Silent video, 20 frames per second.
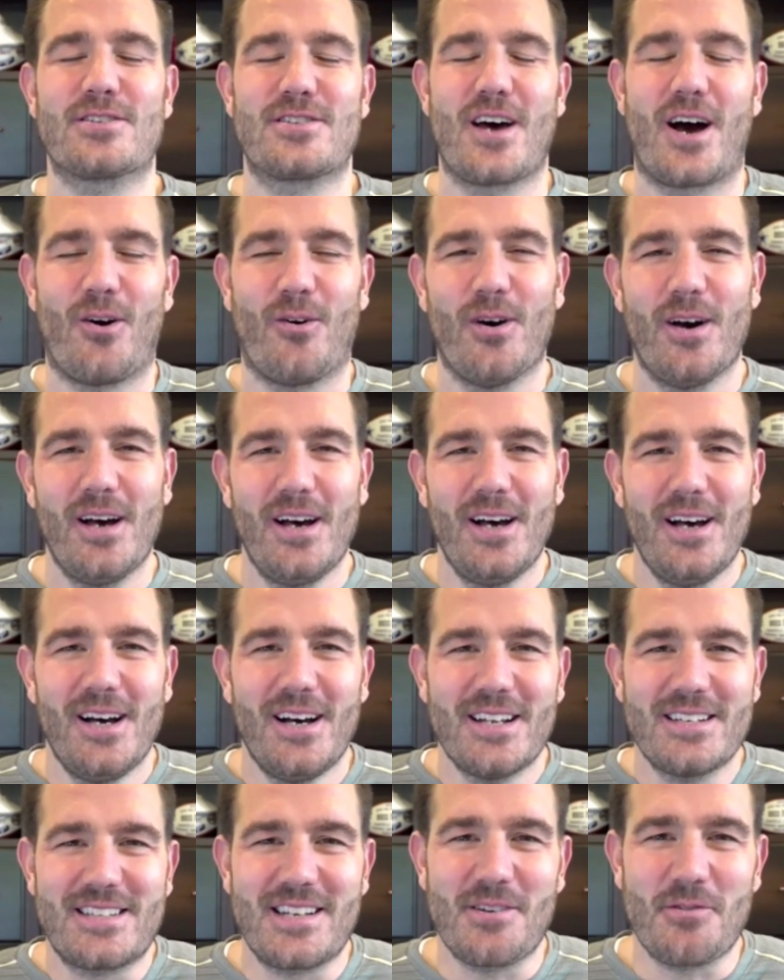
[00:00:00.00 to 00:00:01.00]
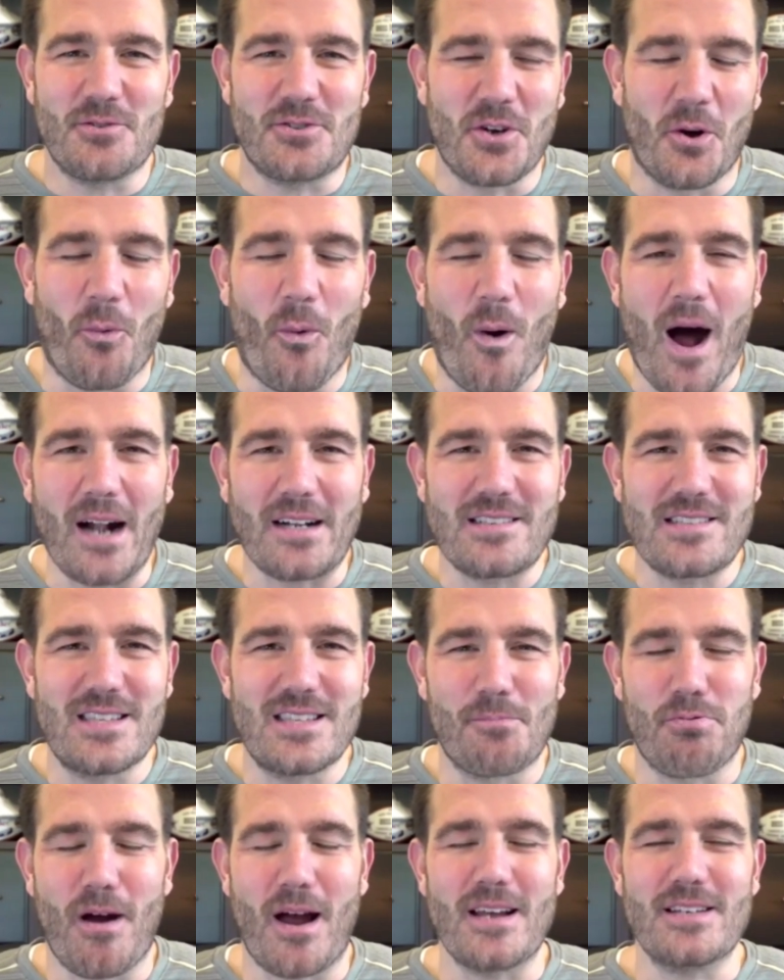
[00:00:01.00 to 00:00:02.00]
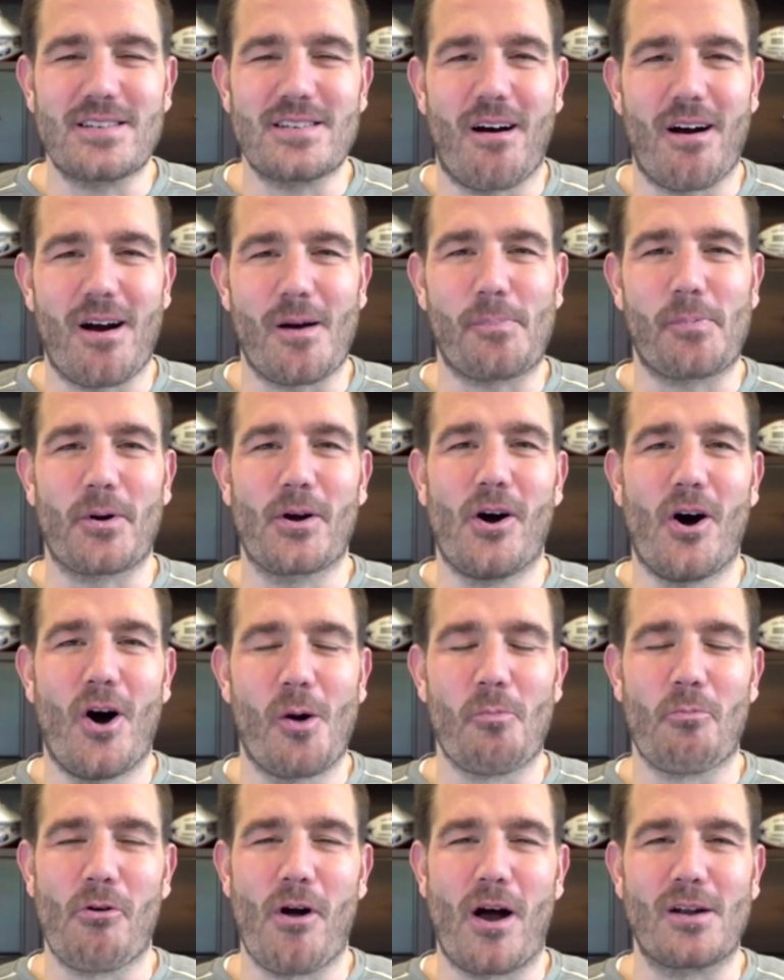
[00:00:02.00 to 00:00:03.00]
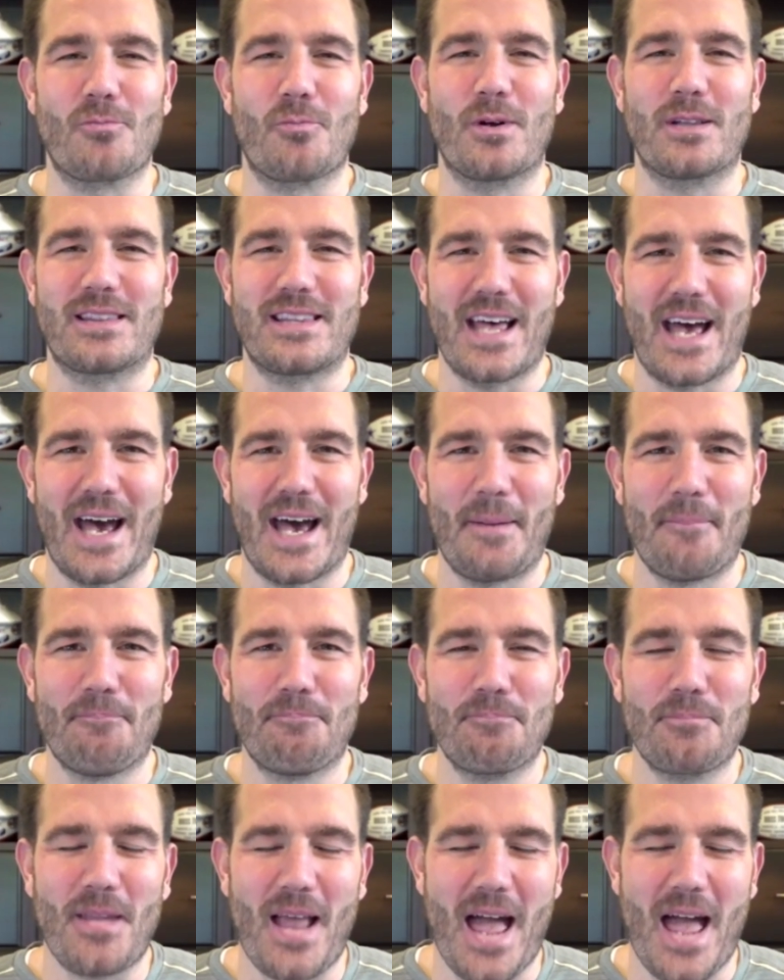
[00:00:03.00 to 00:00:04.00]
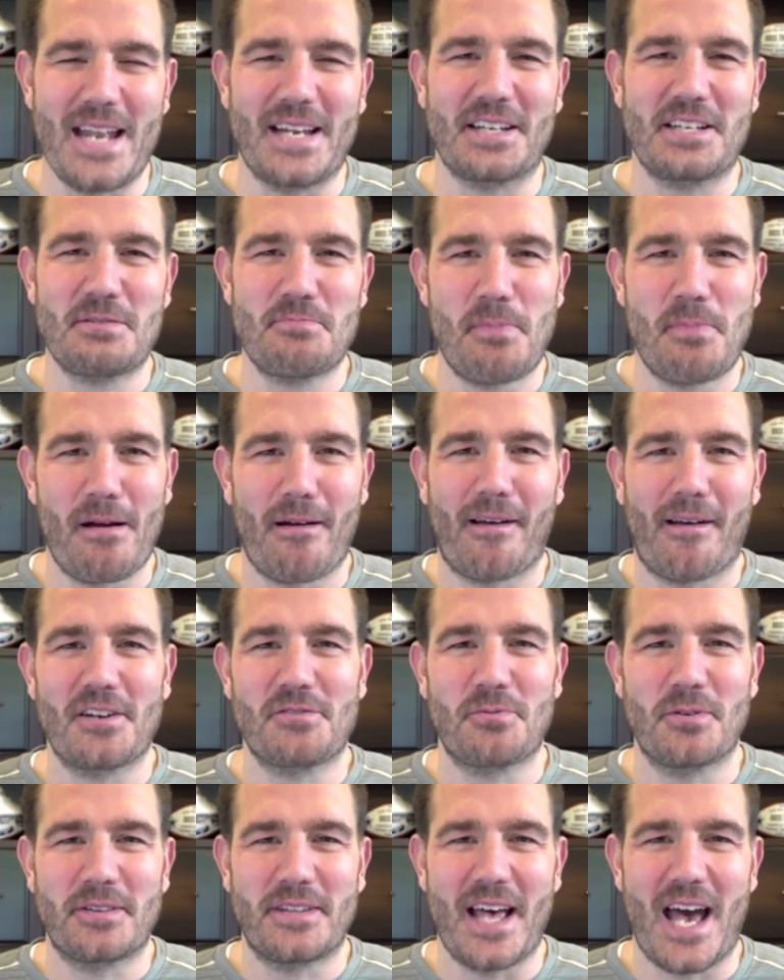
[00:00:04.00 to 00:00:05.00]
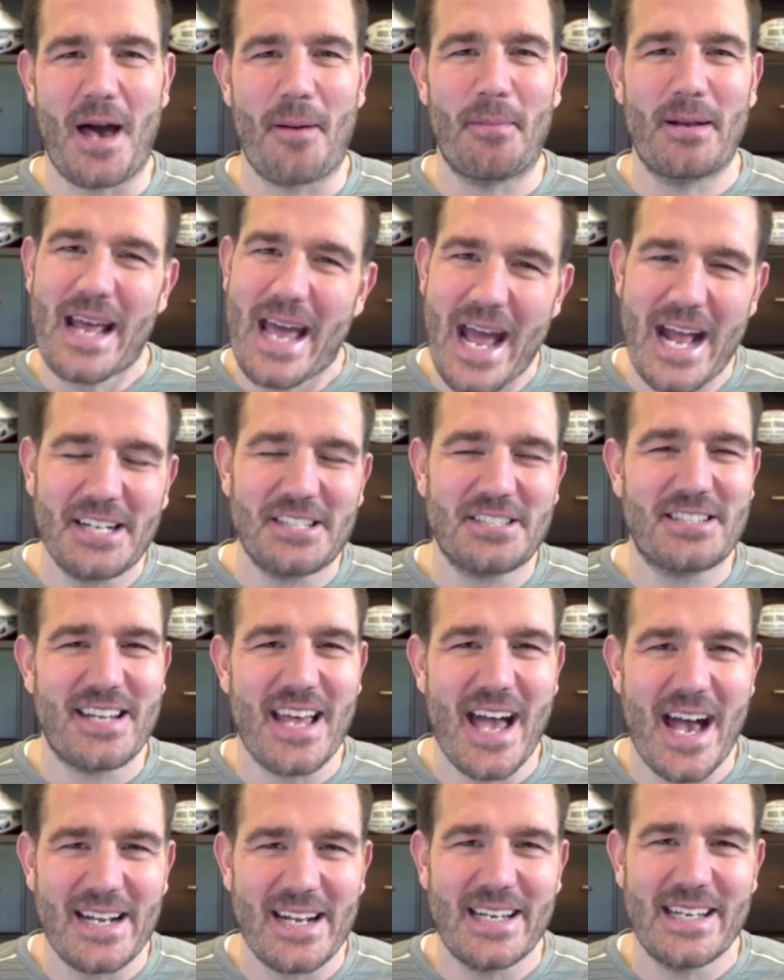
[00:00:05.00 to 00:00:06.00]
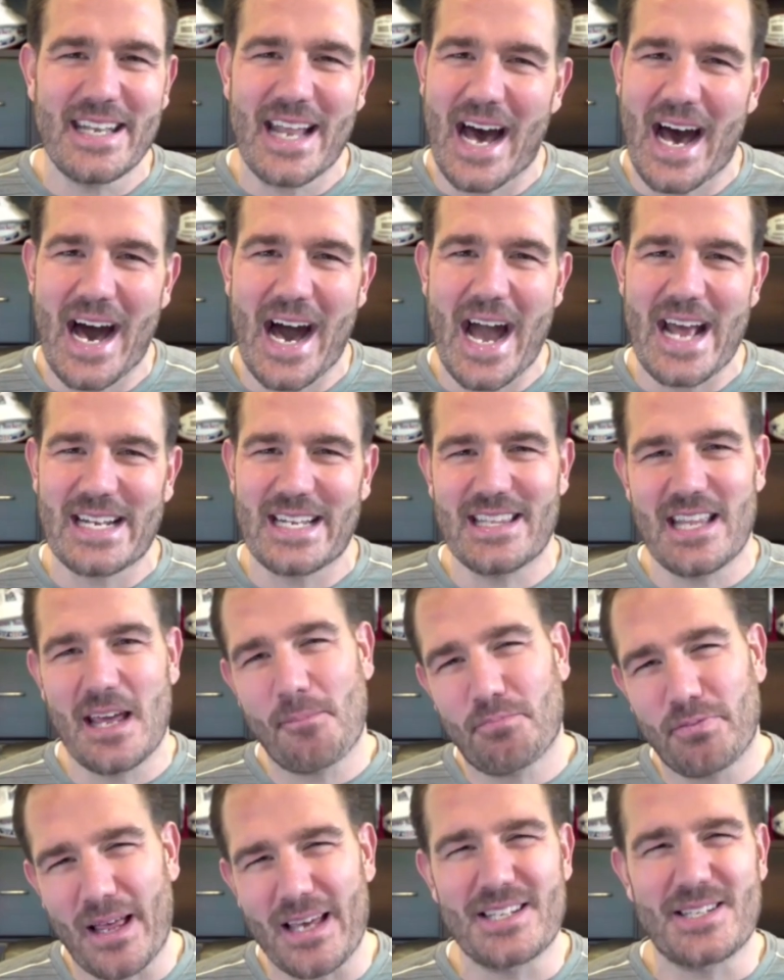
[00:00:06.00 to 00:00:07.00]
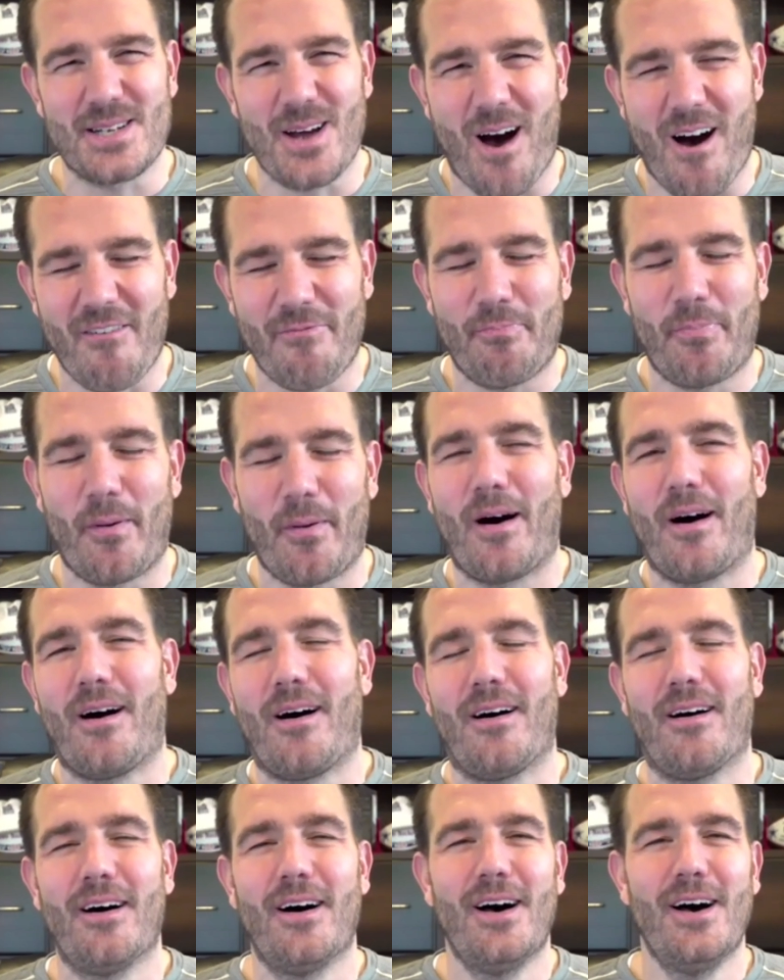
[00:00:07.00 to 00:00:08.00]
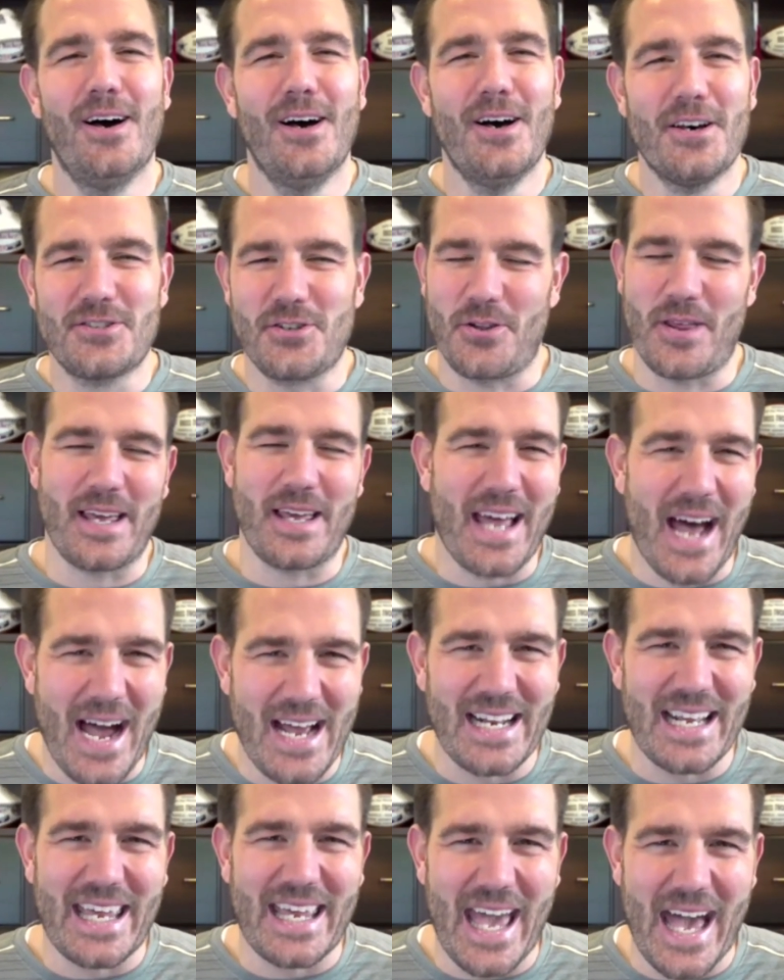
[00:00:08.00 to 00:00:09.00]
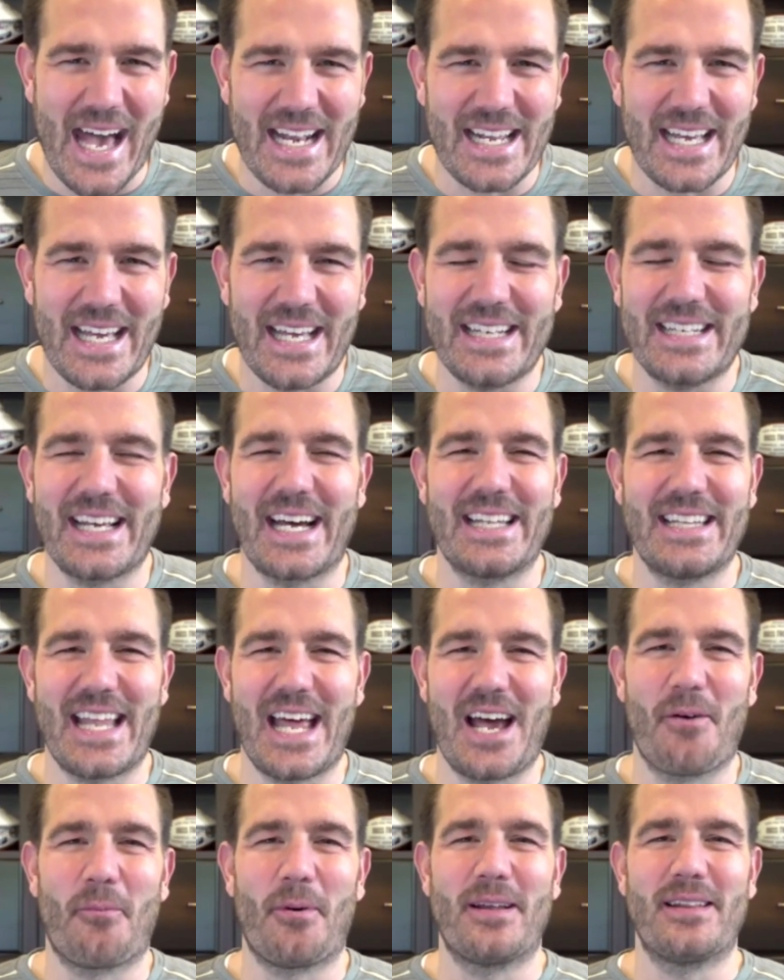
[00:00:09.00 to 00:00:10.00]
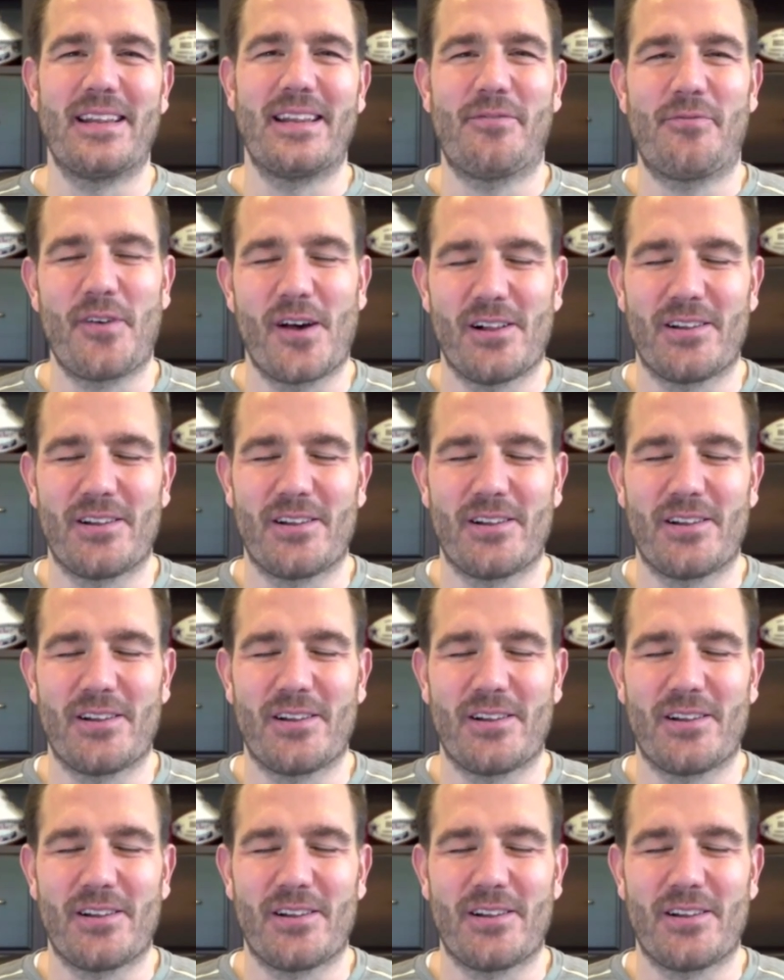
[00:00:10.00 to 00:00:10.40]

So to watch the Bryce Harper home run with them and experience with them at age 10 and 9, and they play softball, so they kind of get it. And then when the